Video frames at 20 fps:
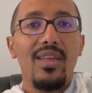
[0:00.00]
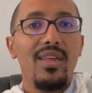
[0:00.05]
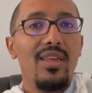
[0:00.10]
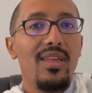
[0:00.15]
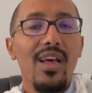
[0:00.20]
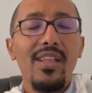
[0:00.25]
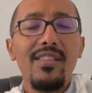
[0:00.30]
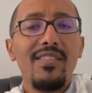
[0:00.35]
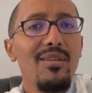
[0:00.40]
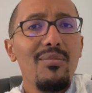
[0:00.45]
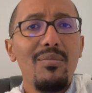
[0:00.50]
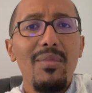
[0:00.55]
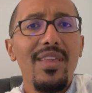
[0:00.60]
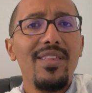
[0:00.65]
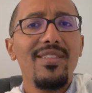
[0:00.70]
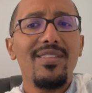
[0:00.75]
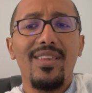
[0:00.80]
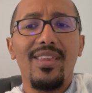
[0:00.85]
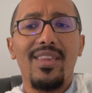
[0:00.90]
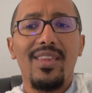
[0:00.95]
That's
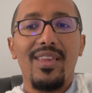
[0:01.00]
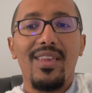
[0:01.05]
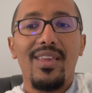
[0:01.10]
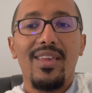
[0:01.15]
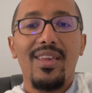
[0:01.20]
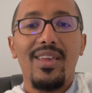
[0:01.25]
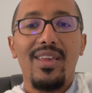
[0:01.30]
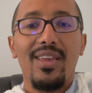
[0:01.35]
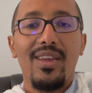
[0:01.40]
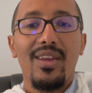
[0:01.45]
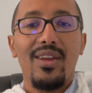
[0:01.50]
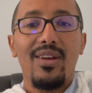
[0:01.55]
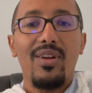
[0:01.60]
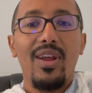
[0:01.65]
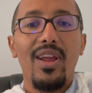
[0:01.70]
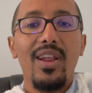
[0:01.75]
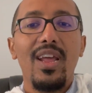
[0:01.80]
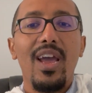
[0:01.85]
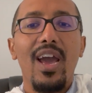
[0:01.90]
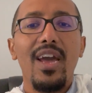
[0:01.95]
amazing,
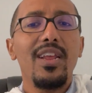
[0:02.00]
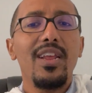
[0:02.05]
right? An